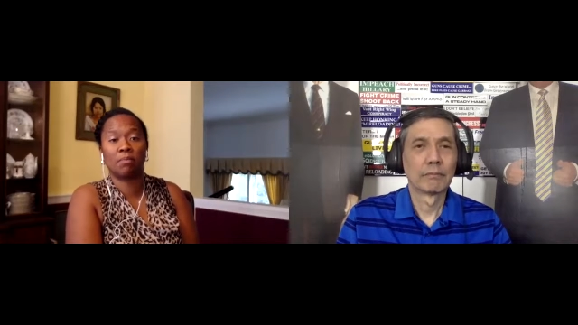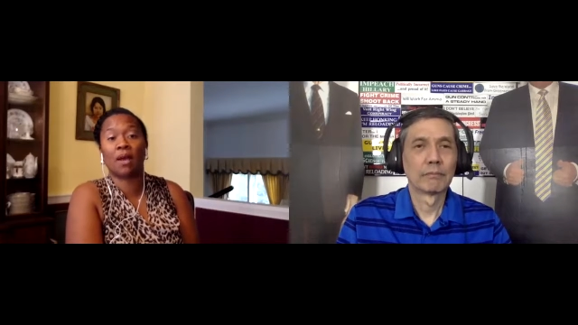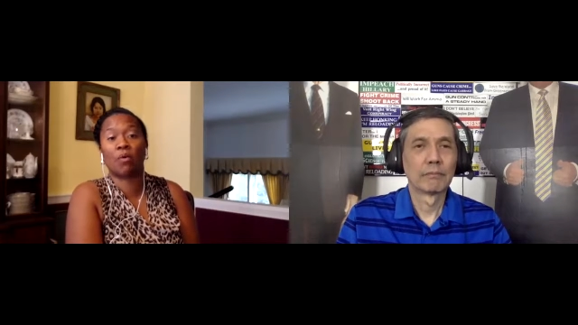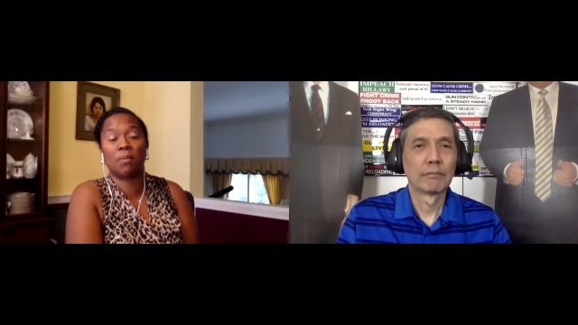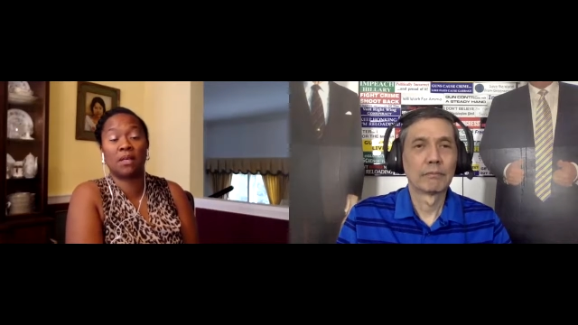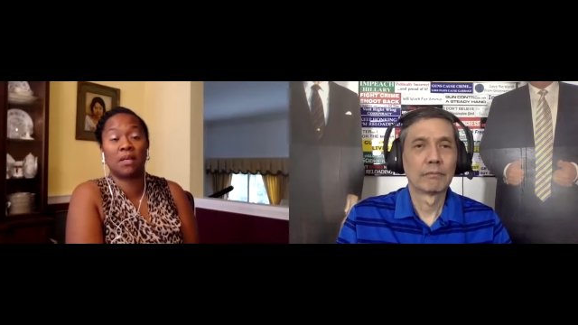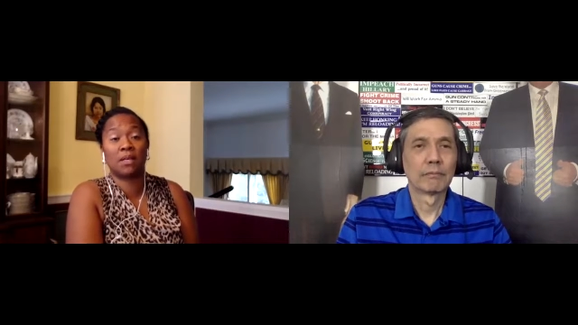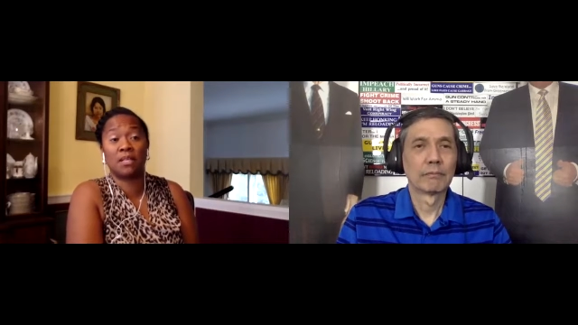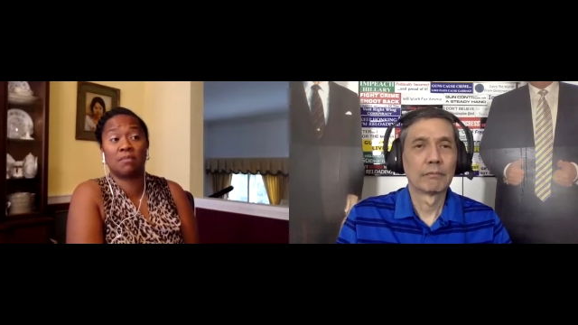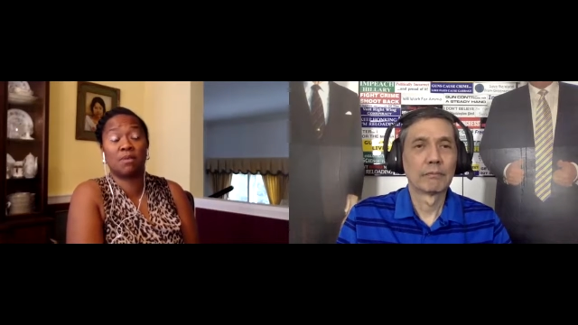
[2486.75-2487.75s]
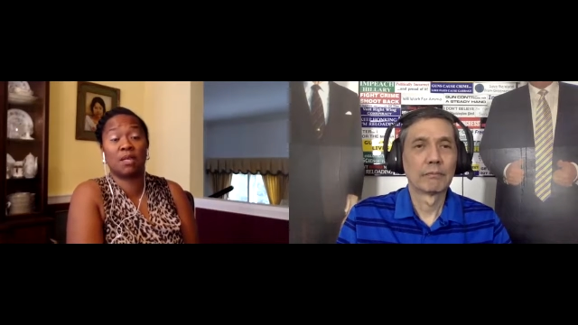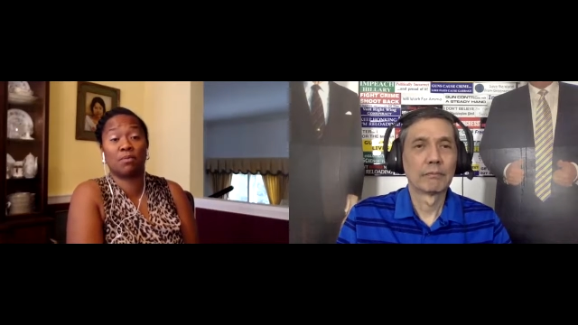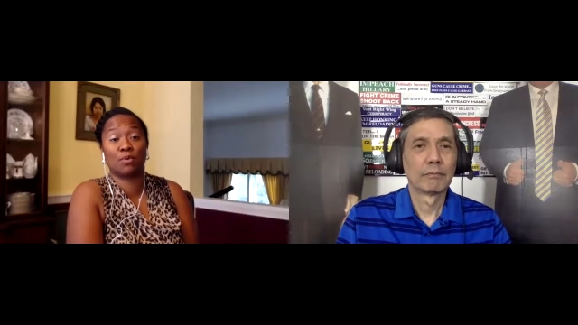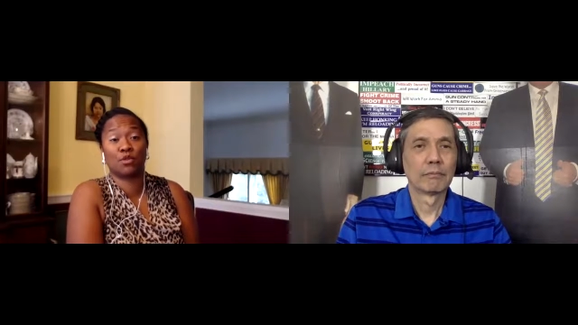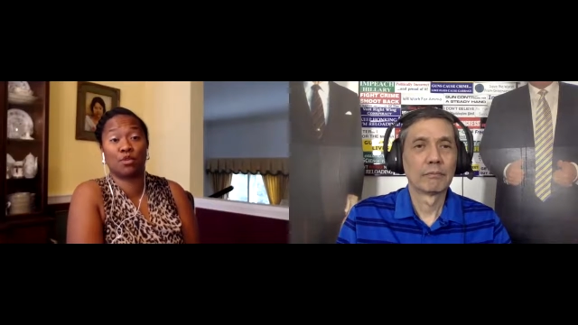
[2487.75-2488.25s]
Speaker 1: black women need to be
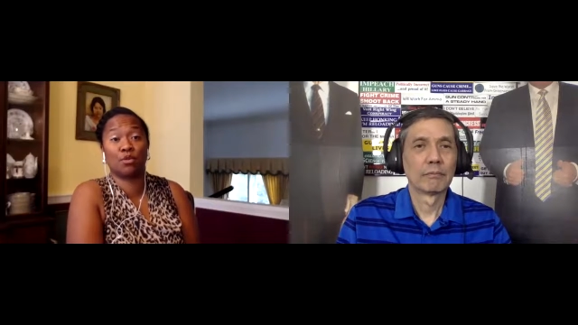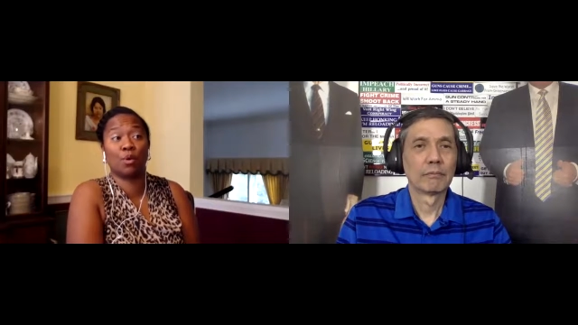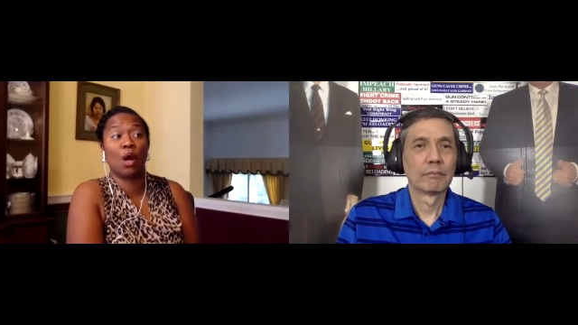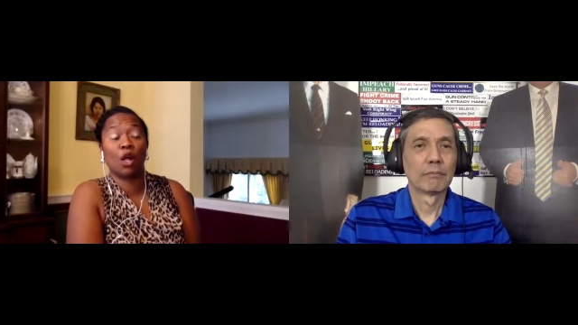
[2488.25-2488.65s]
able to